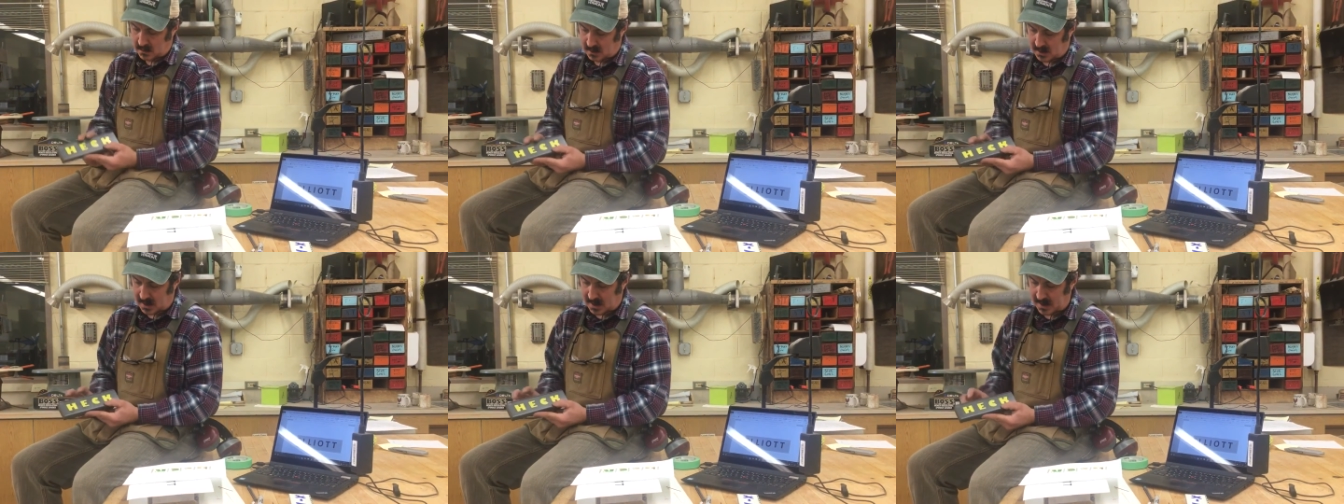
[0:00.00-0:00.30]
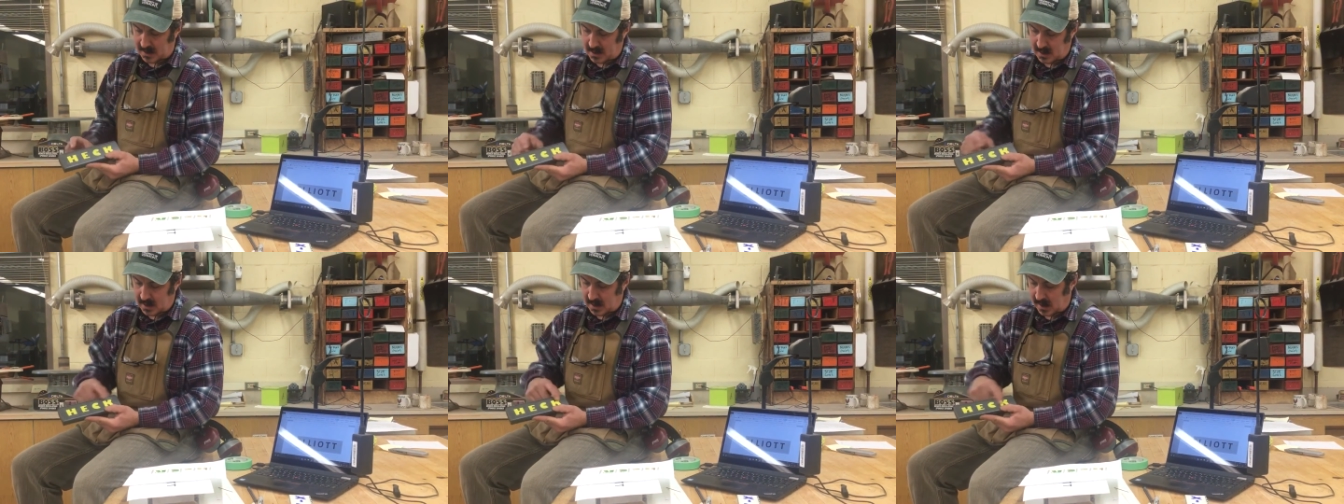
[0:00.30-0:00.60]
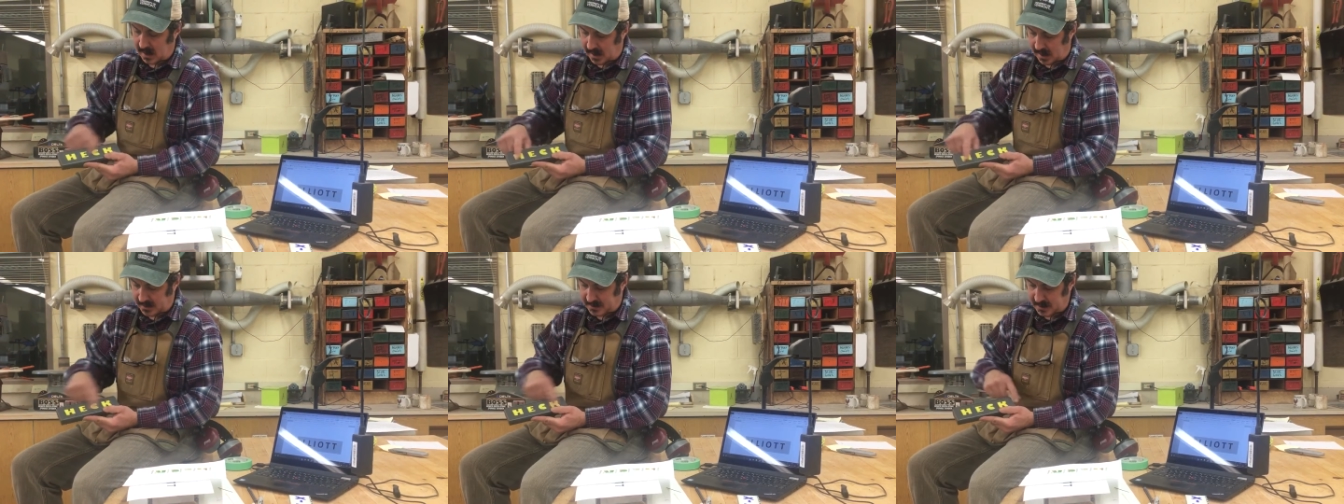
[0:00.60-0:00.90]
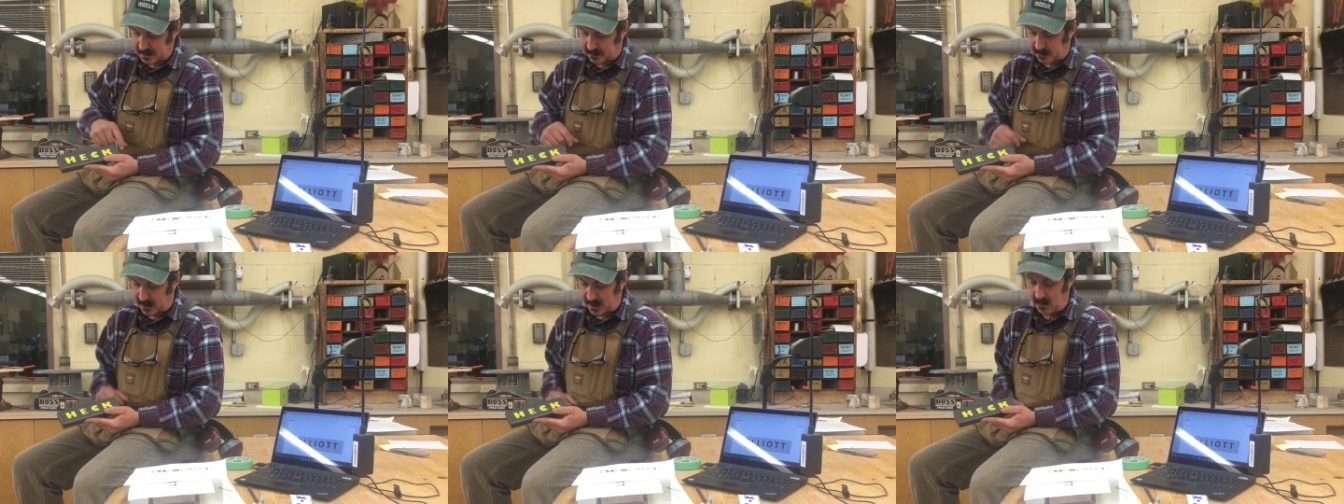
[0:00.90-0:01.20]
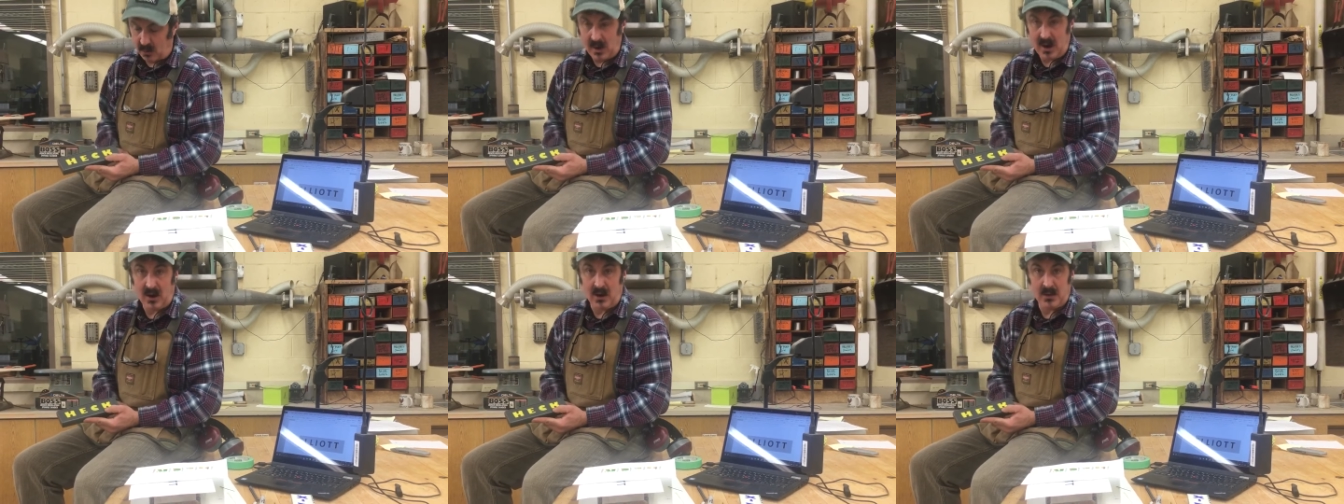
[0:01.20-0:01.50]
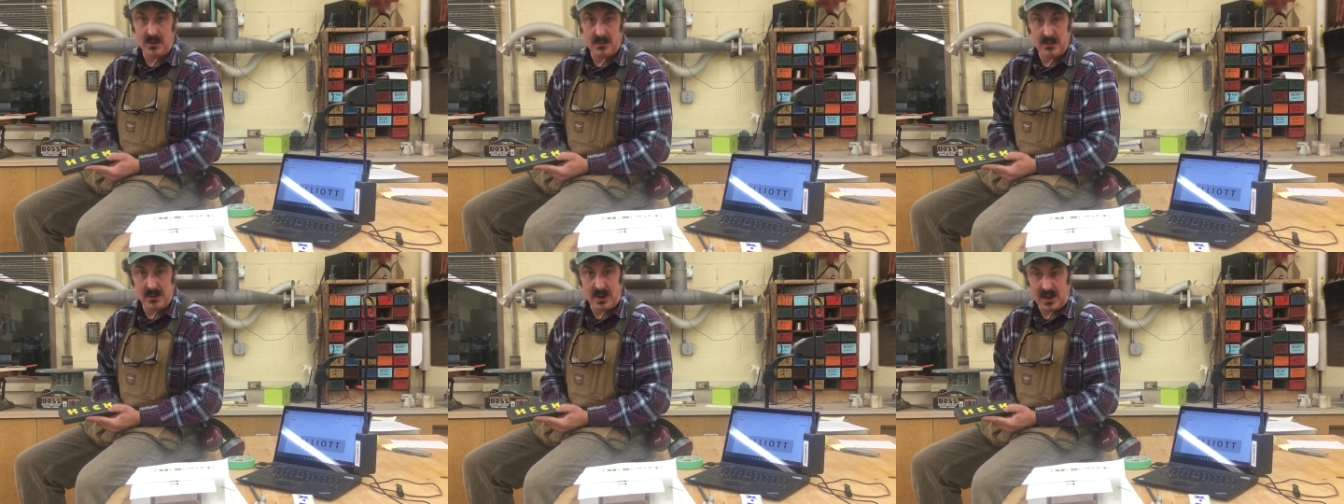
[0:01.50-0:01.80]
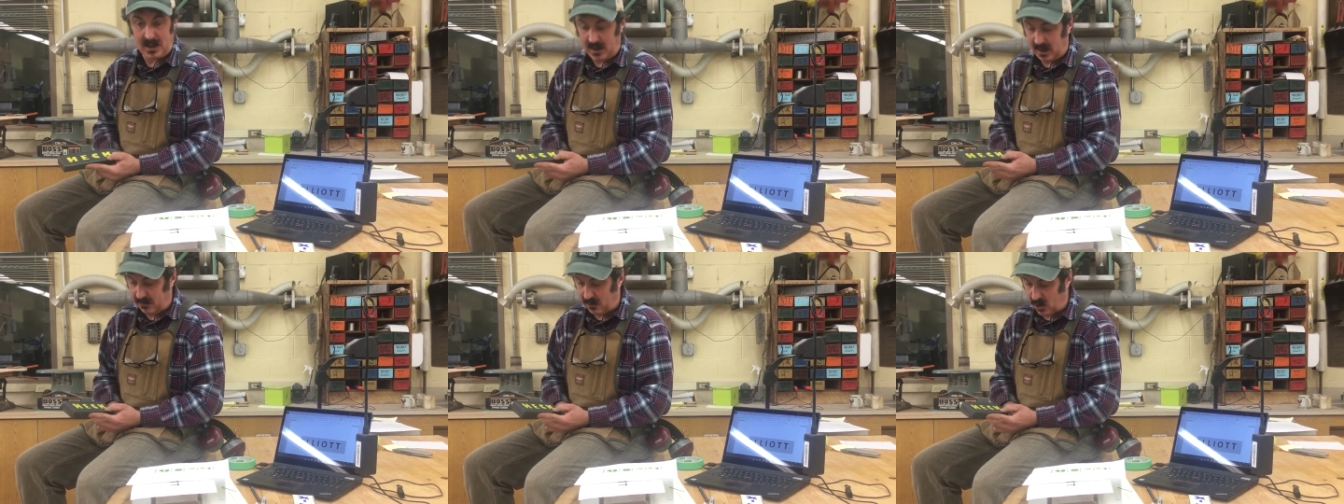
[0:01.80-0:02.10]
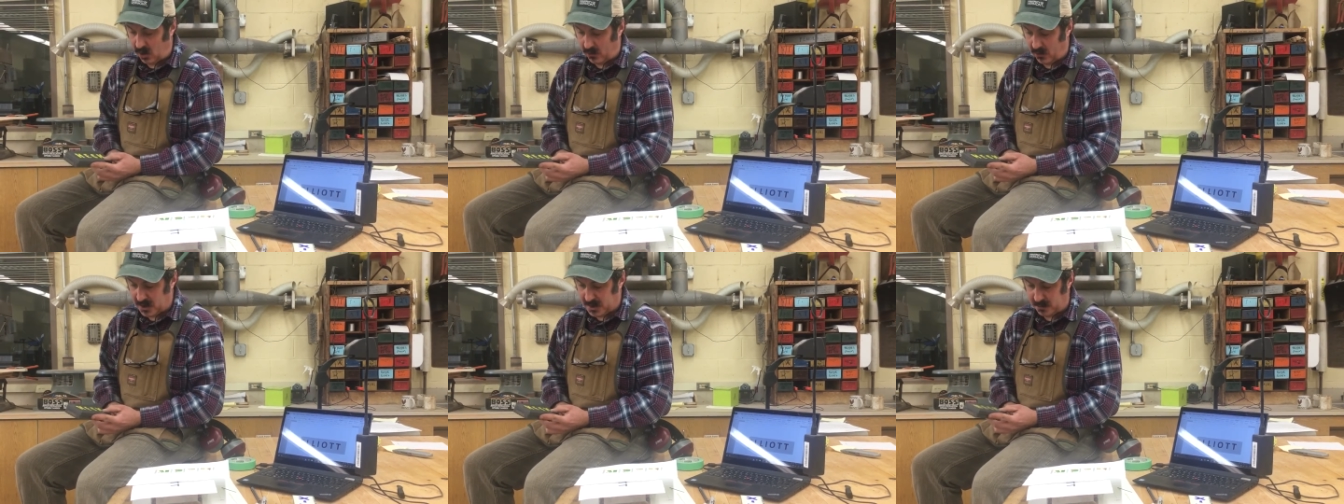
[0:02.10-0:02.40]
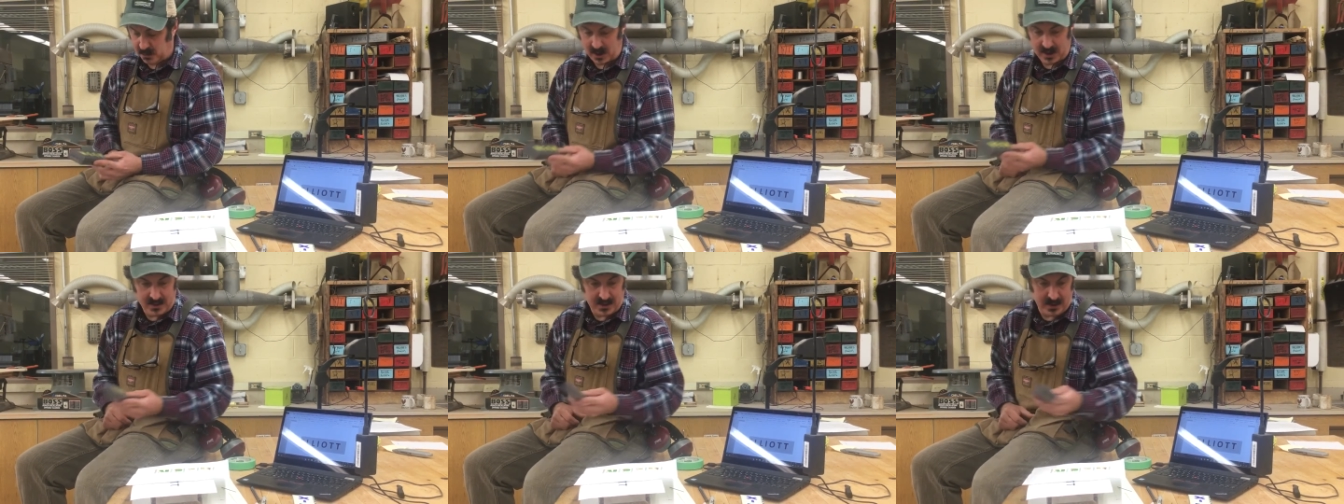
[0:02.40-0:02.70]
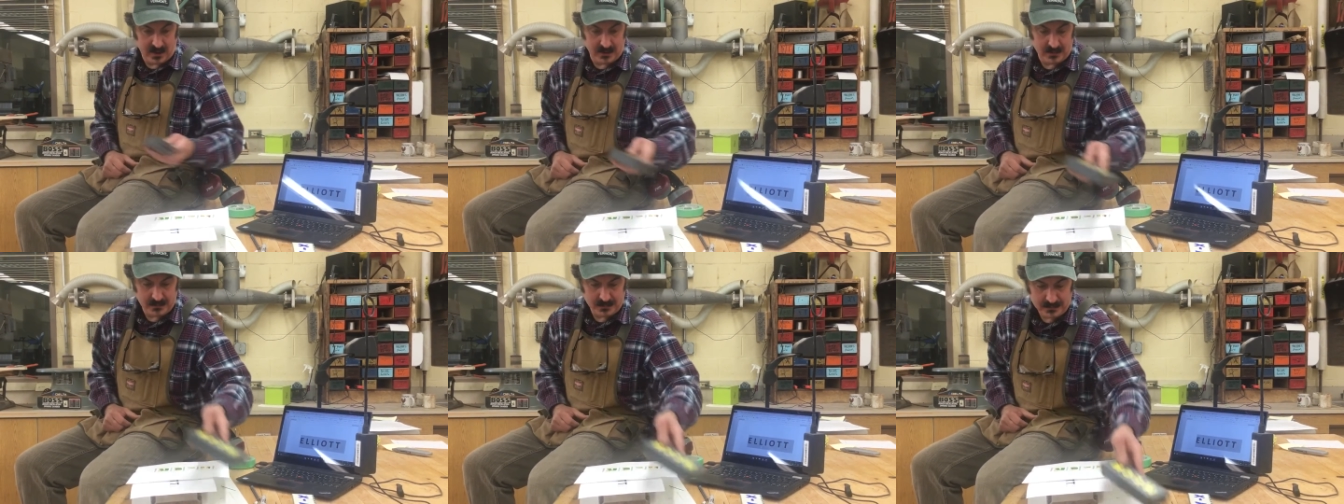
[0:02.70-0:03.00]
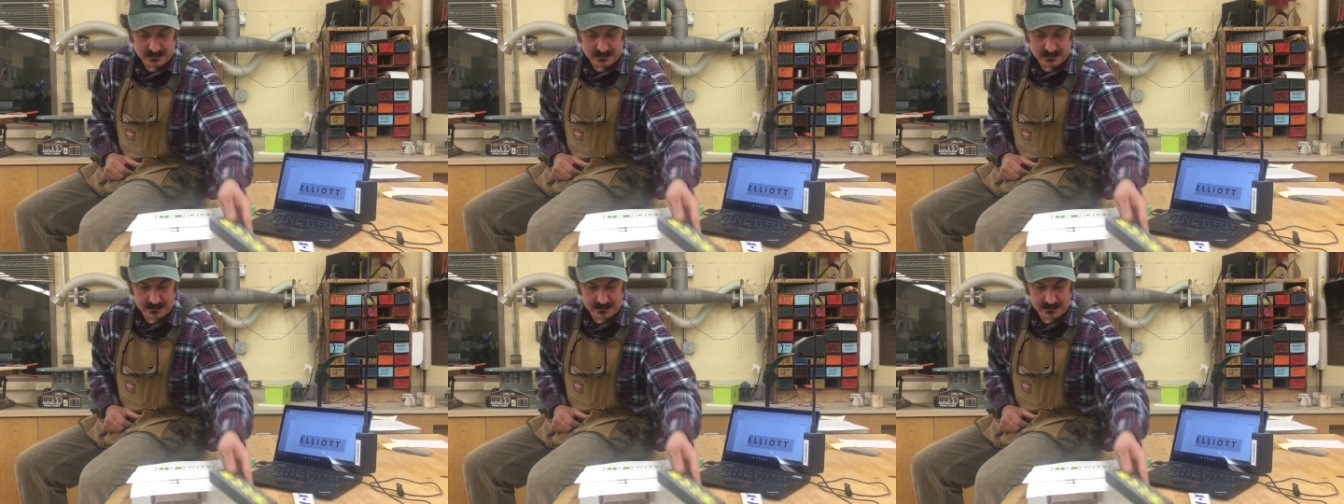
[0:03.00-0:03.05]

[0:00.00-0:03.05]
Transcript: Okay? And it did pretty well. Not a lot of overspray there